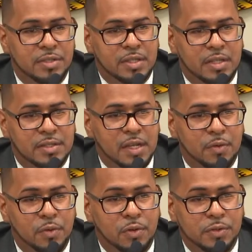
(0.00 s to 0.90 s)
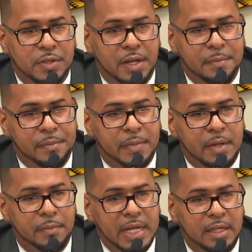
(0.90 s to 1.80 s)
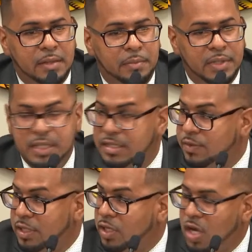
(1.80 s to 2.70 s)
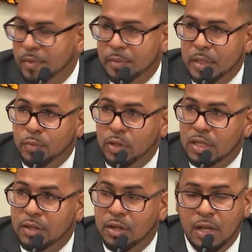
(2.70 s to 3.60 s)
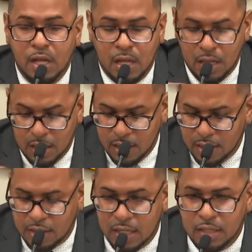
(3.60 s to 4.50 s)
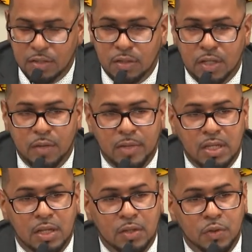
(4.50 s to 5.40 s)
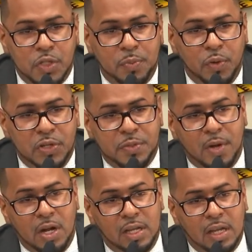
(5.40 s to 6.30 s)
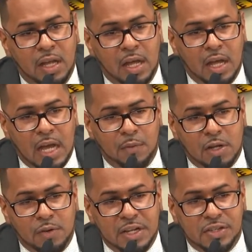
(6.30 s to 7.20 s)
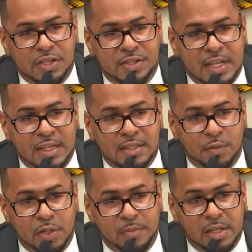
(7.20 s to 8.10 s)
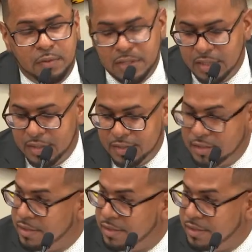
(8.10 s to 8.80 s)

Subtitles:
Saro's mic, please, so it could come a little bit more clear. Thank you. The Committee on Youth Sports, Park, and Recreation stands in a 1 minute recess.